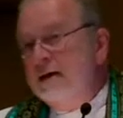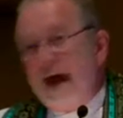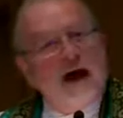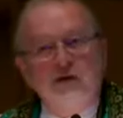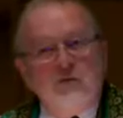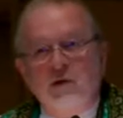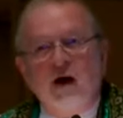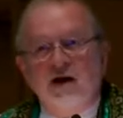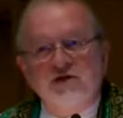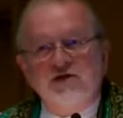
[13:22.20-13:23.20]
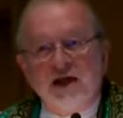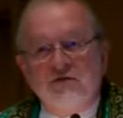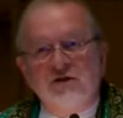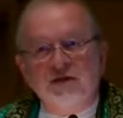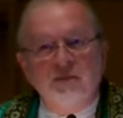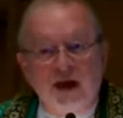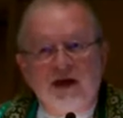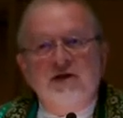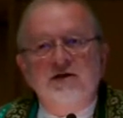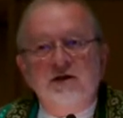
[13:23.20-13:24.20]
not if we want to safely
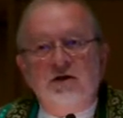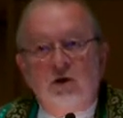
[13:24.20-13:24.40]
make it to the